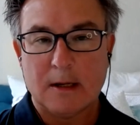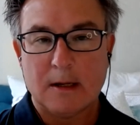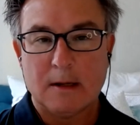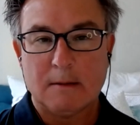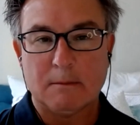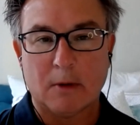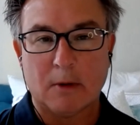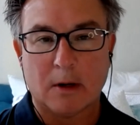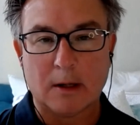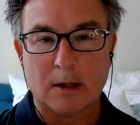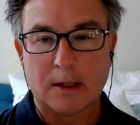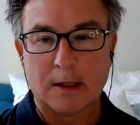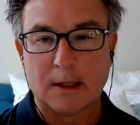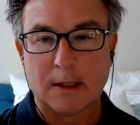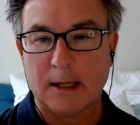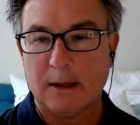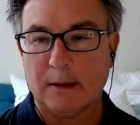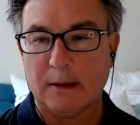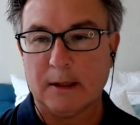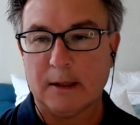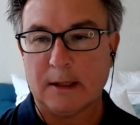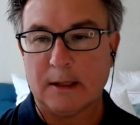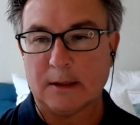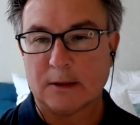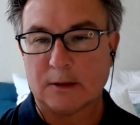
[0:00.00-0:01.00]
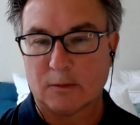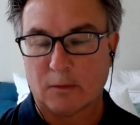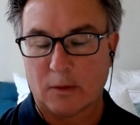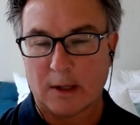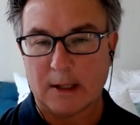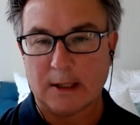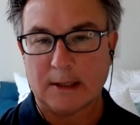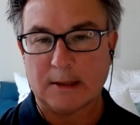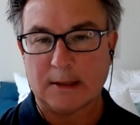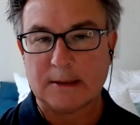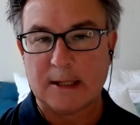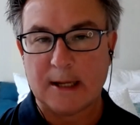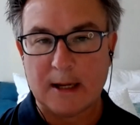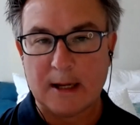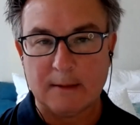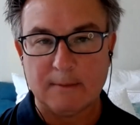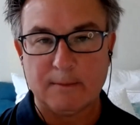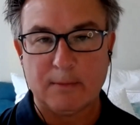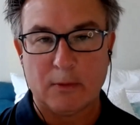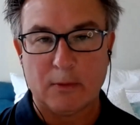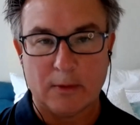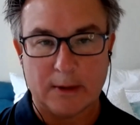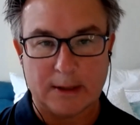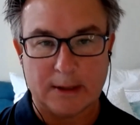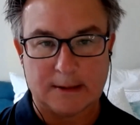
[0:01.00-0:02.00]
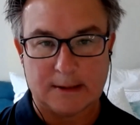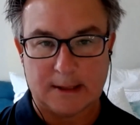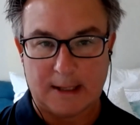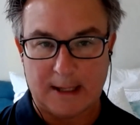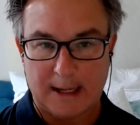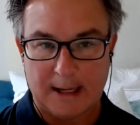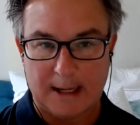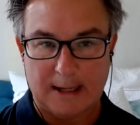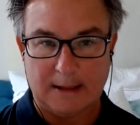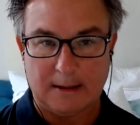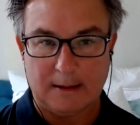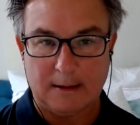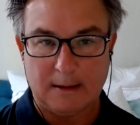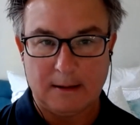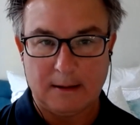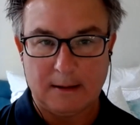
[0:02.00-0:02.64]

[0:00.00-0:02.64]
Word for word: Mark Kelly is running 10 points ahead